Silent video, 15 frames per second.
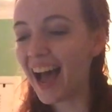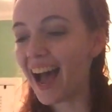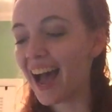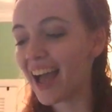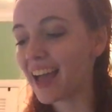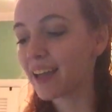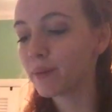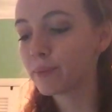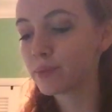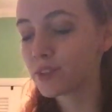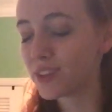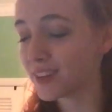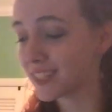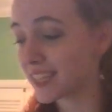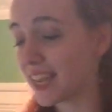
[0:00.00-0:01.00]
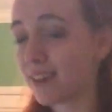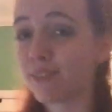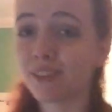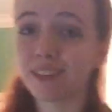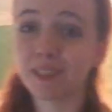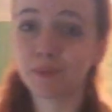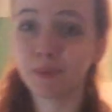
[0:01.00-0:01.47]
I am so excited
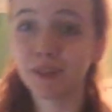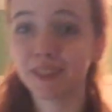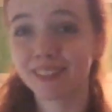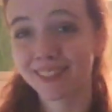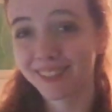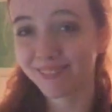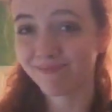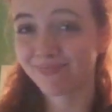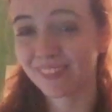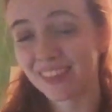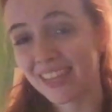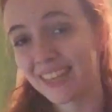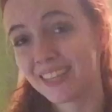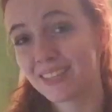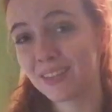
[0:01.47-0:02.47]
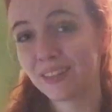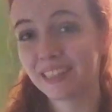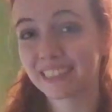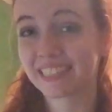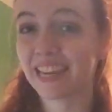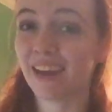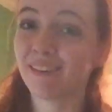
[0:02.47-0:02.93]
for all these books, so
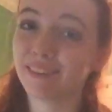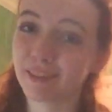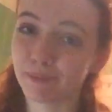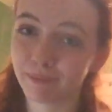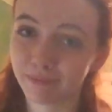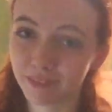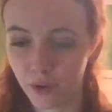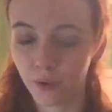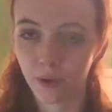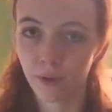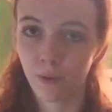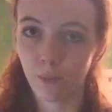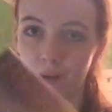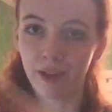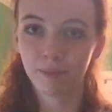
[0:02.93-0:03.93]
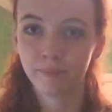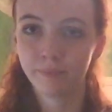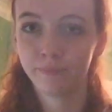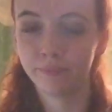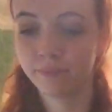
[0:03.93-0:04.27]
let's count them. One.